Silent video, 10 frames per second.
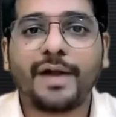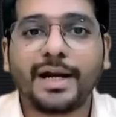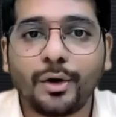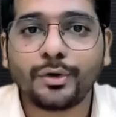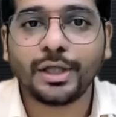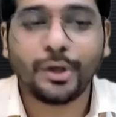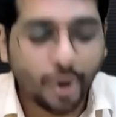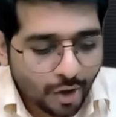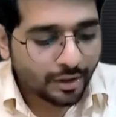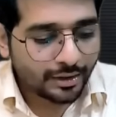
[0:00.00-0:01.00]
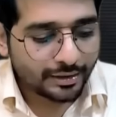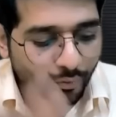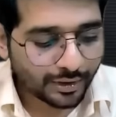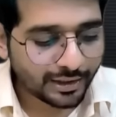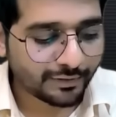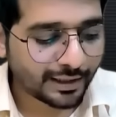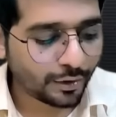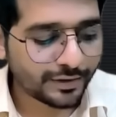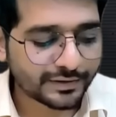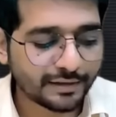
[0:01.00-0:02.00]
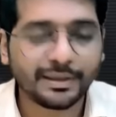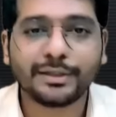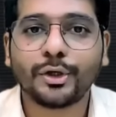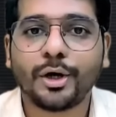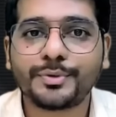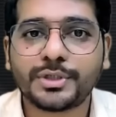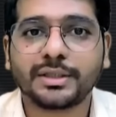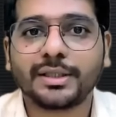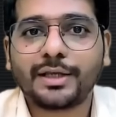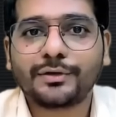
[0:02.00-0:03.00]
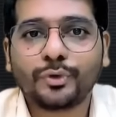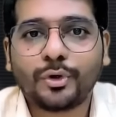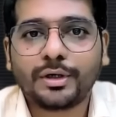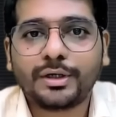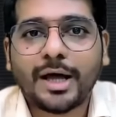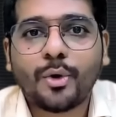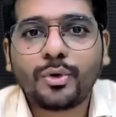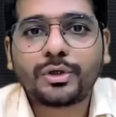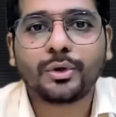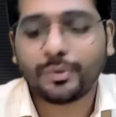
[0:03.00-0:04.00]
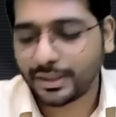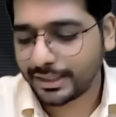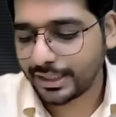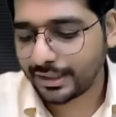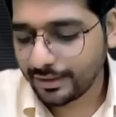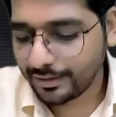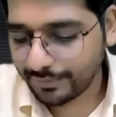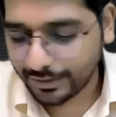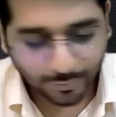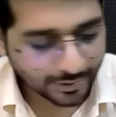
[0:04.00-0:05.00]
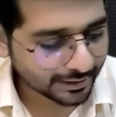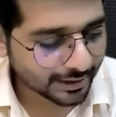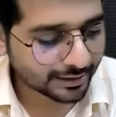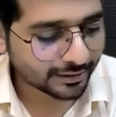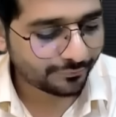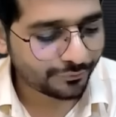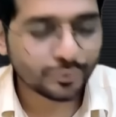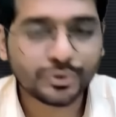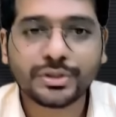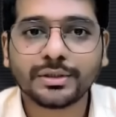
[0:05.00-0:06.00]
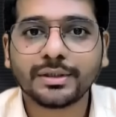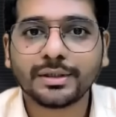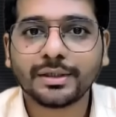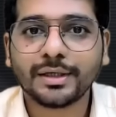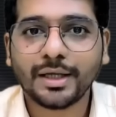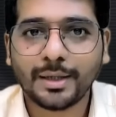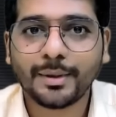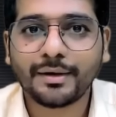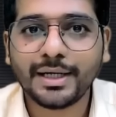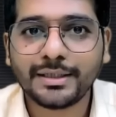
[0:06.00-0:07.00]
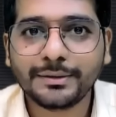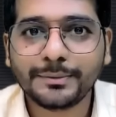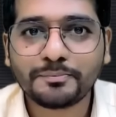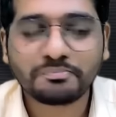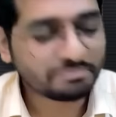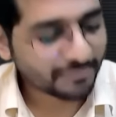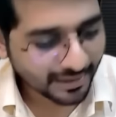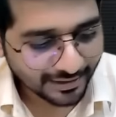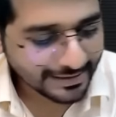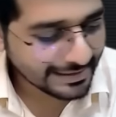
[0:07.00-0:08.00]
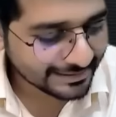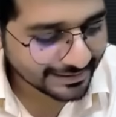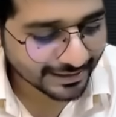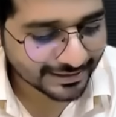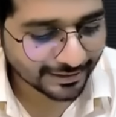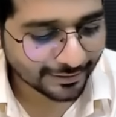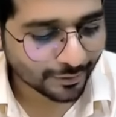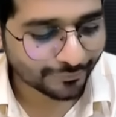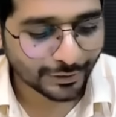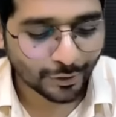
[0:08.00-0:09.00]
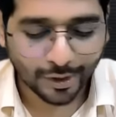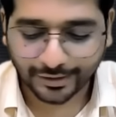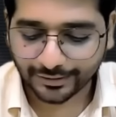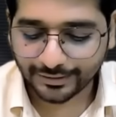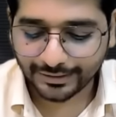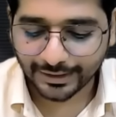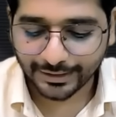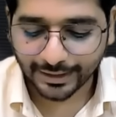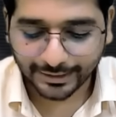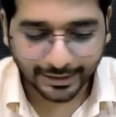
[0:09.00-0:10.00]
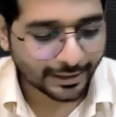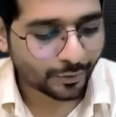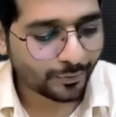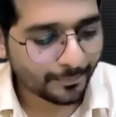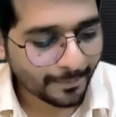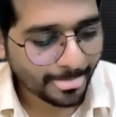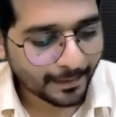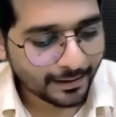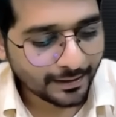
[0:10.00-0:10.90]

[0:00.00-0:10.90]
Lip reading: find out the law. Only one law is given in the option. There is no doubt over there where you can get confused. Am I right? Easiest of the lot till now.